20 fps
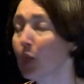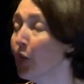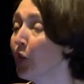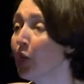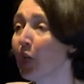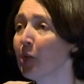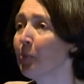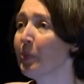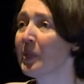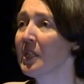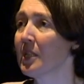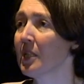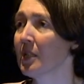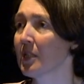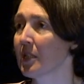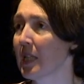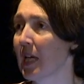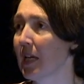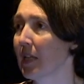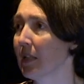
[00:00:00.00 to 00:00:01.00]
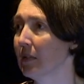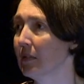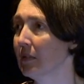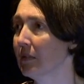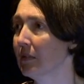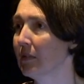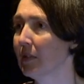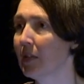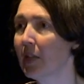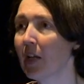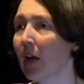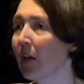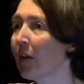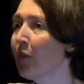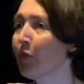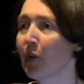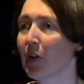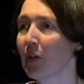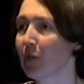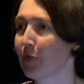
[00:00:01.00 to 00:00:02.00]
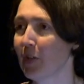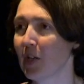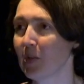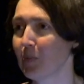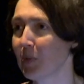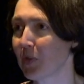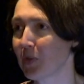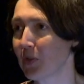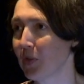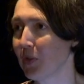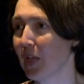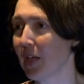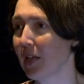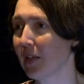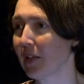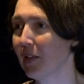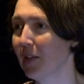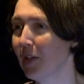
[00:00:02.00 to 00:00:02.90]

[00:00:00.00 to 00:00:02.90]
Nobody does that. None of our farmers do that.